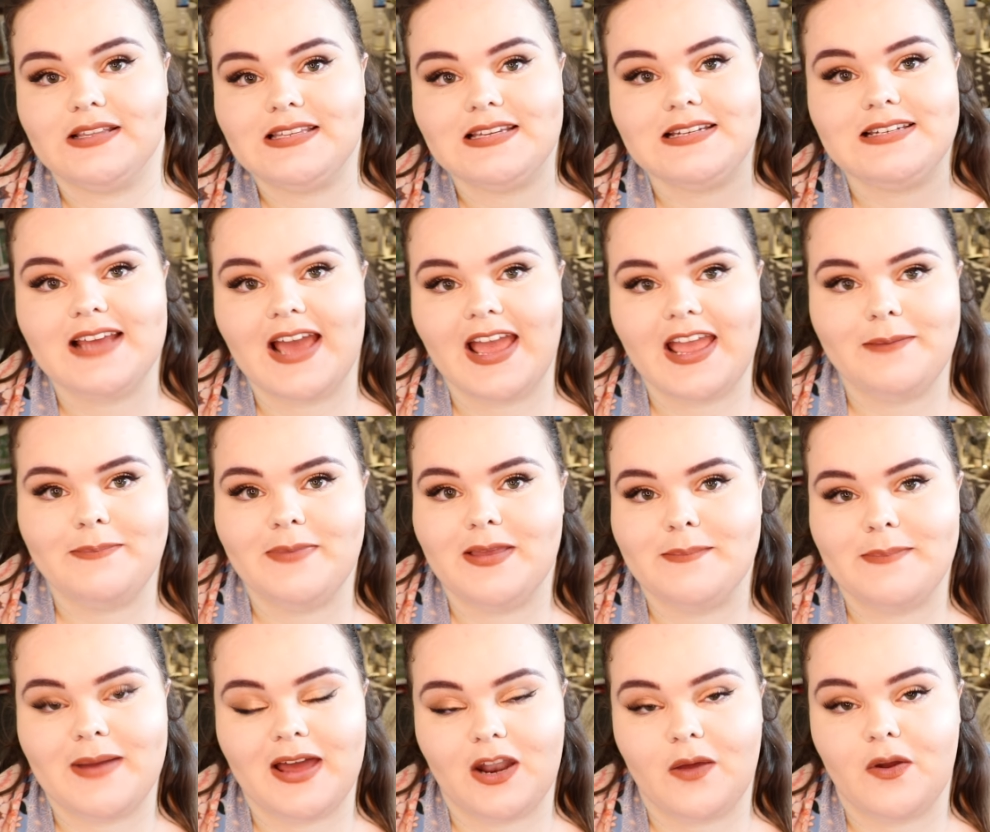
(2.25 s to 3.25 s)
Today me
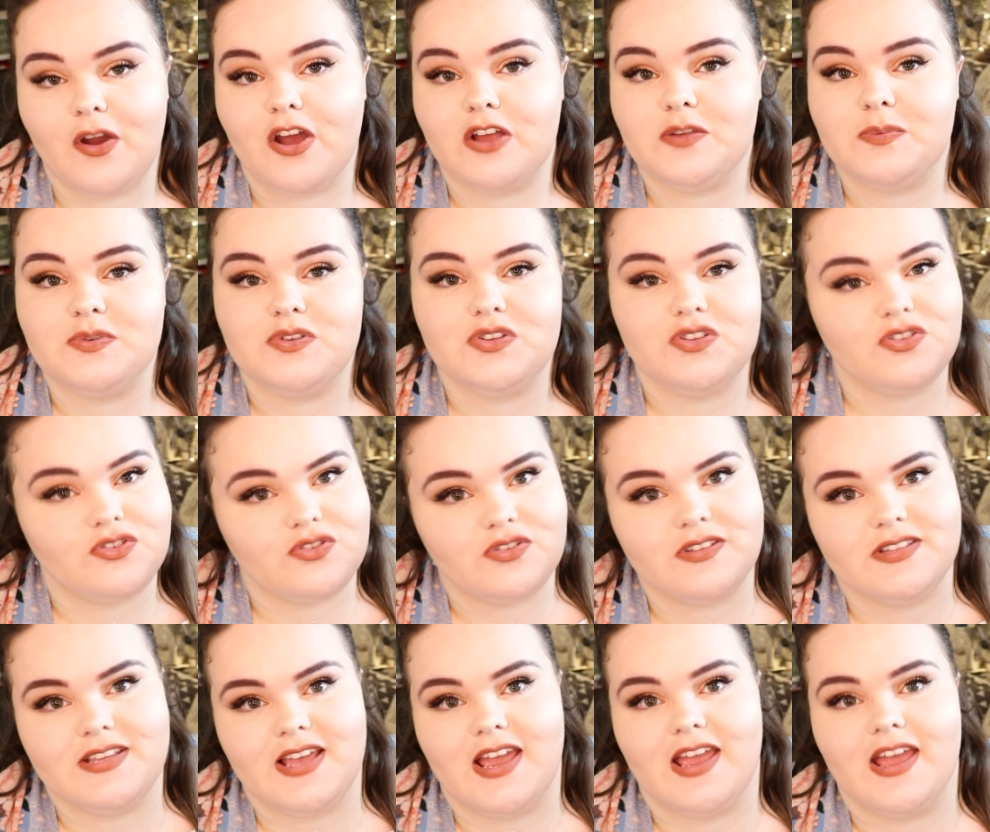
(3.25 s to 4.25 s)
and Mallow are going to be
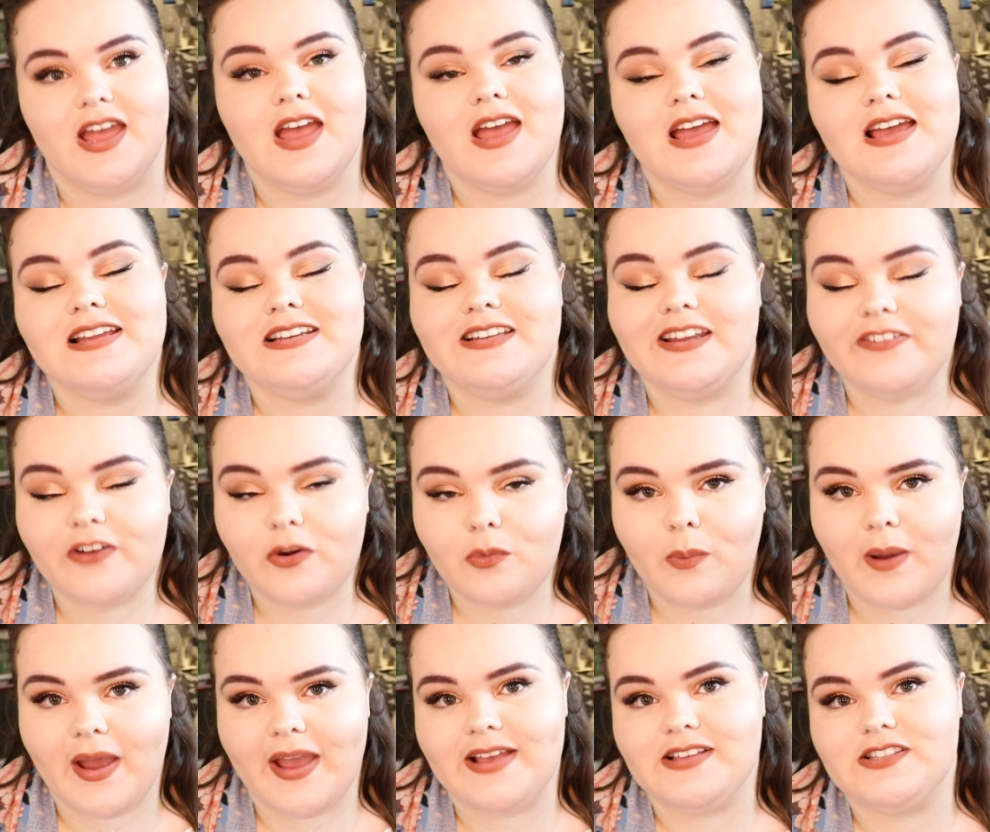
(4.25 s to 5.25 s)
discussing different
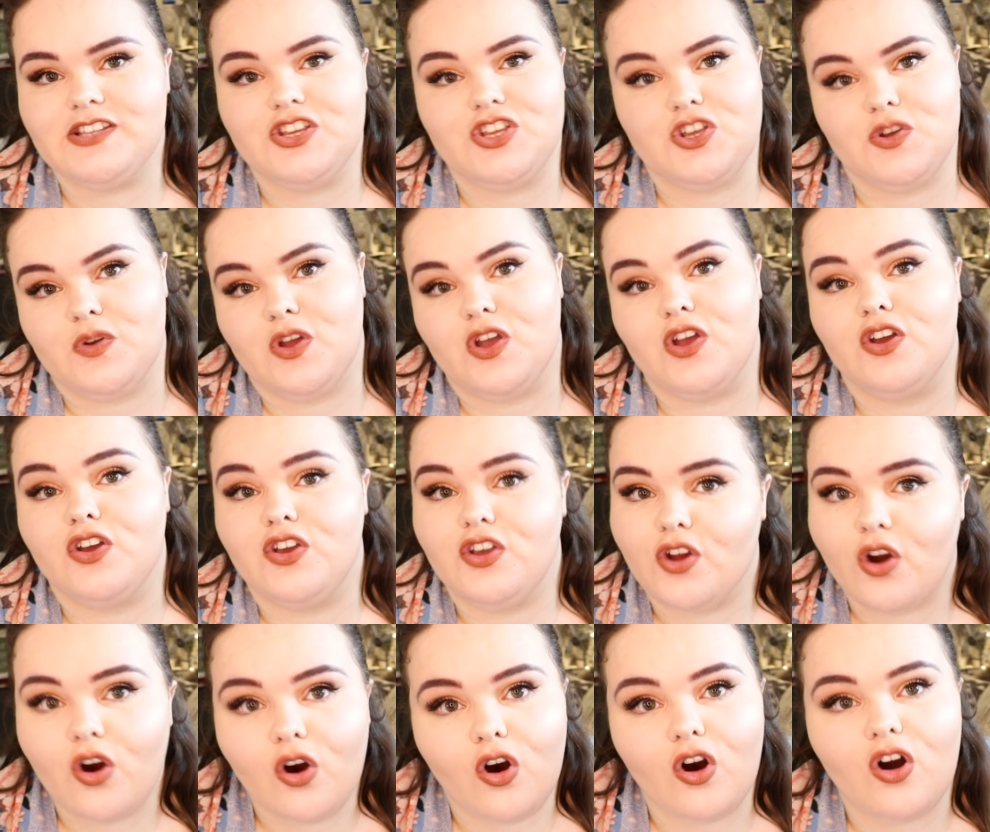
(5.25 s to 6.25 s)
ways that you can
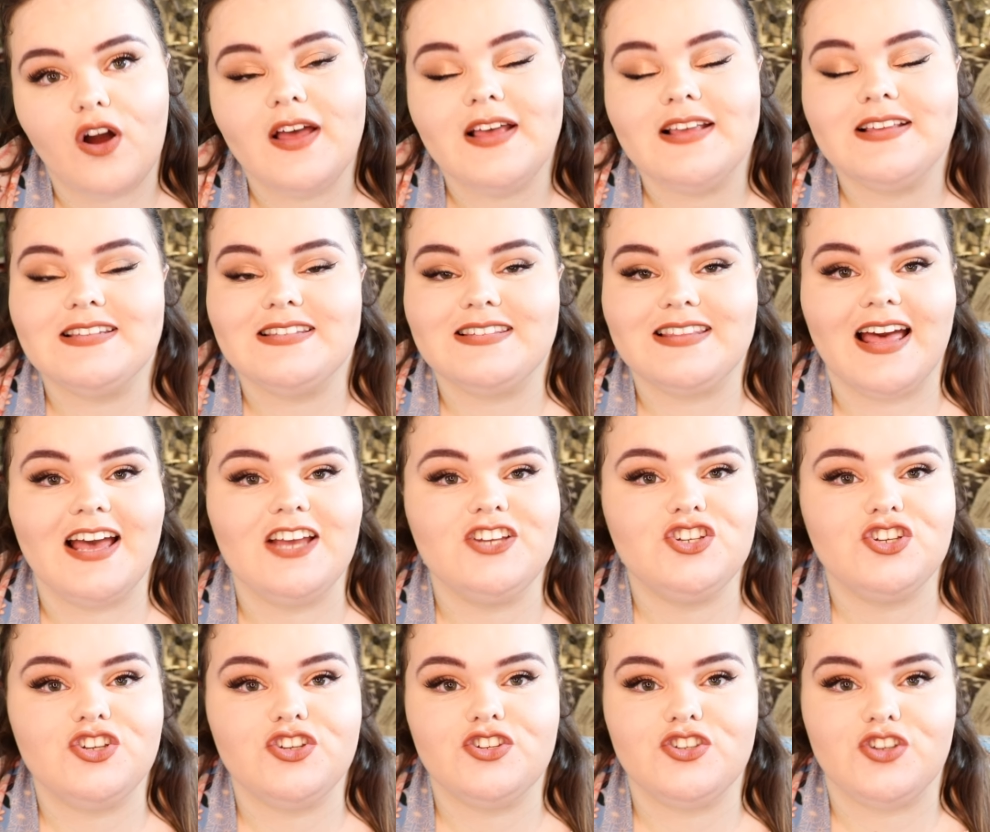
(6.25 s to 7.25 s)
cure
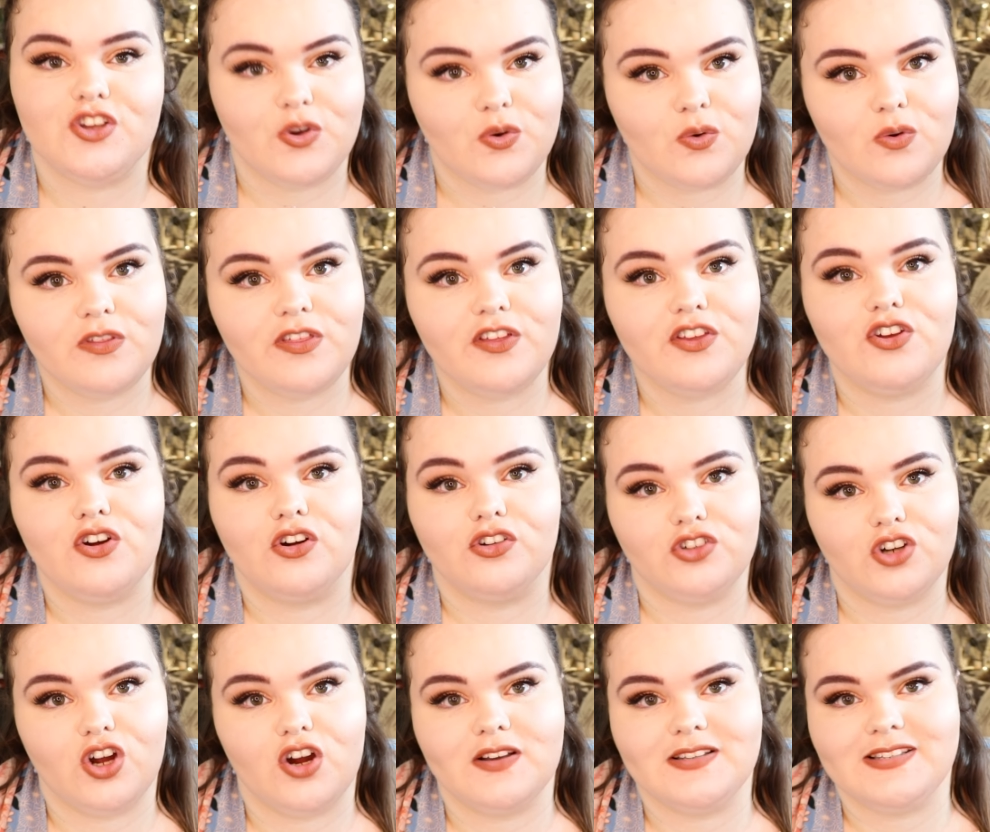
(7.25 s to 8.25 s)
/ soothe your
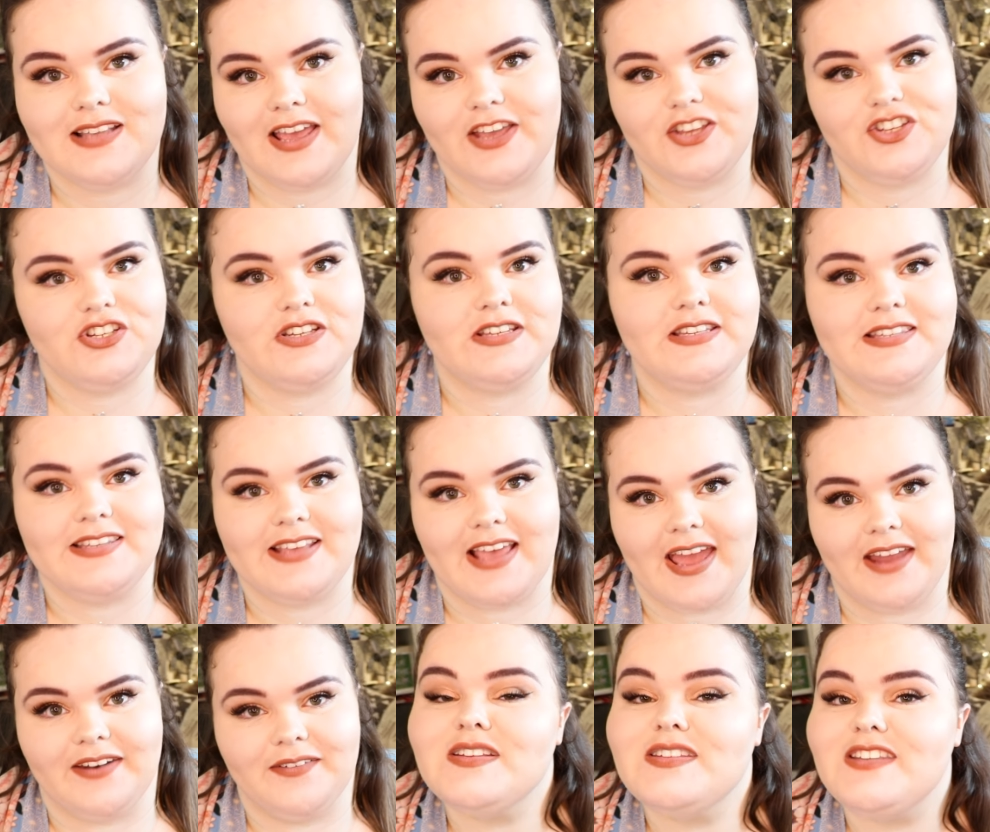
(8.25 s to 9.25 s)
dog's itchy
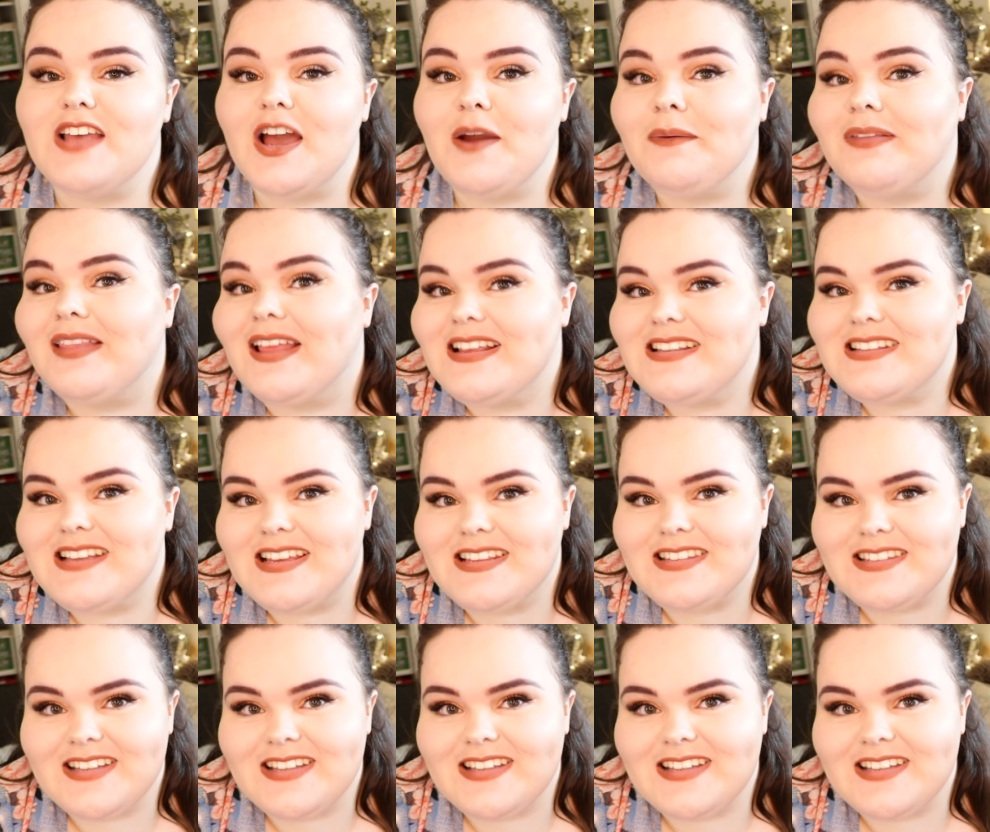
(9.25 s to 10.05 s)
skin. So let's get